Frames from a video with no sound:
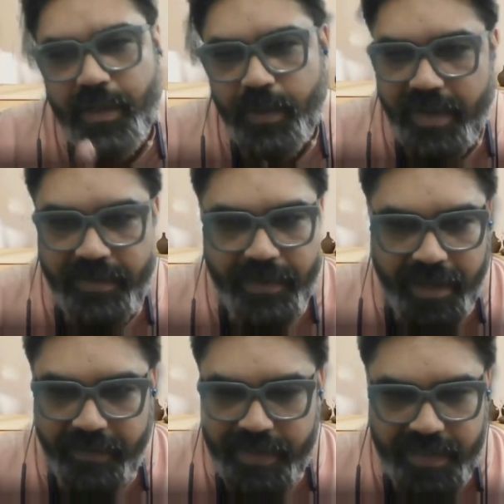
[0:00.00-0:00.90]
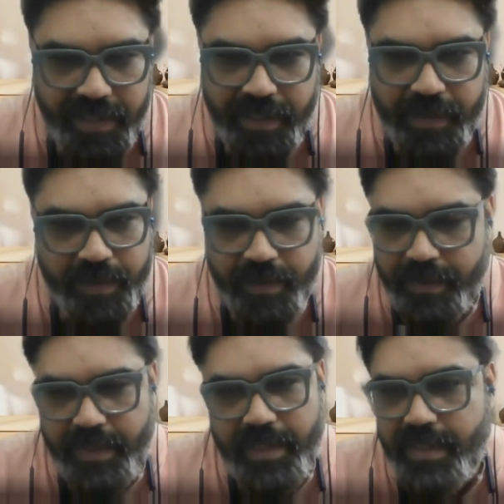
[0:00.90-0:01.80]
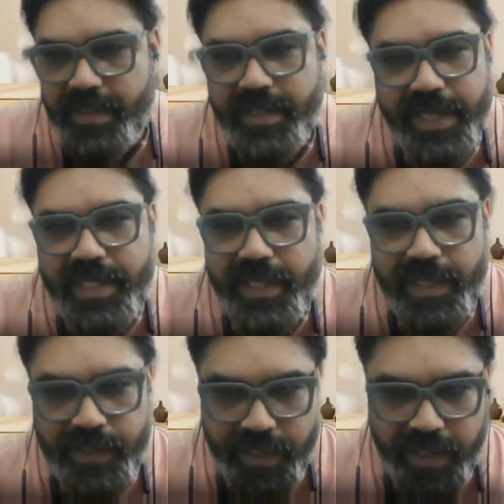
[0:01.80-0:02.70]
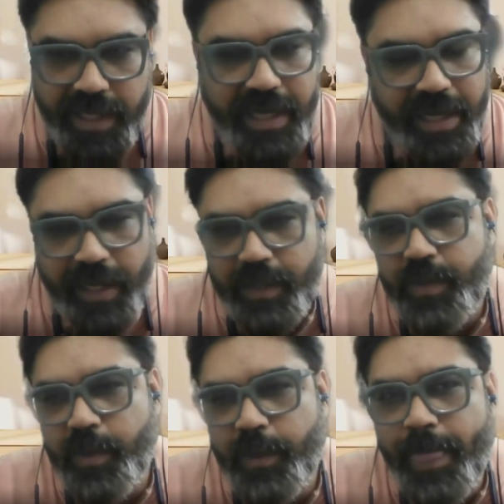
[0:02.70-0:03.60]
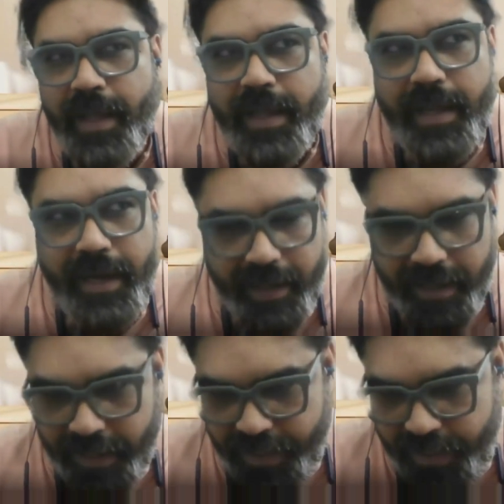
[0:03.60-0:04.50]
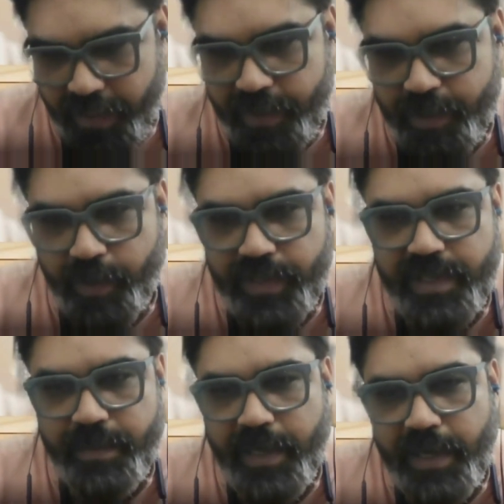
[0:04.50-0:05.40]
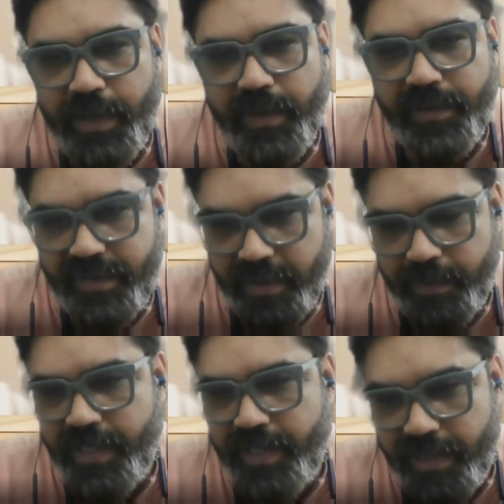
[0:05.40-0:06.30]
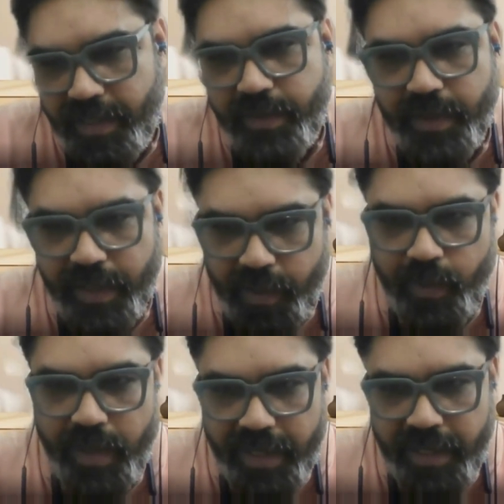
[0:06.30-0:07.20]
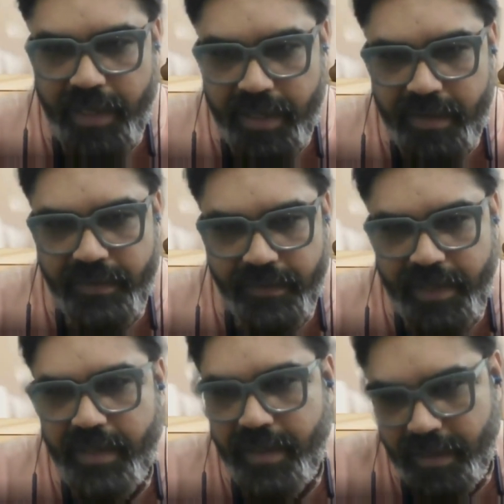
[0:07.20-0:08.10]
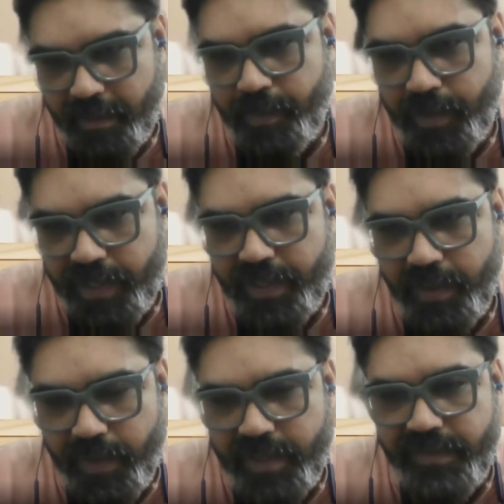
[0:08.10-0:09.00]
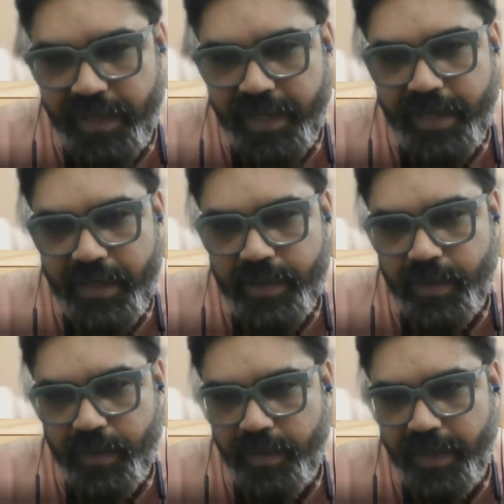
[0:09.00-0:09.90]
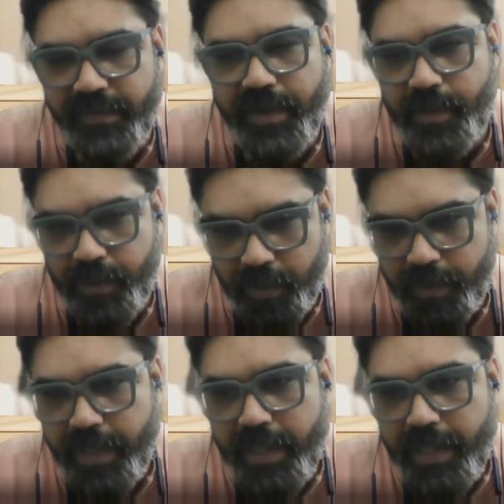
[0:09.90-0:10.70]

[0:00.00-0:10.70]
I was there. So it's a 6 years journey. I also had a additional responsibility of sub-regional training coordinator when the position was vacant. So I've also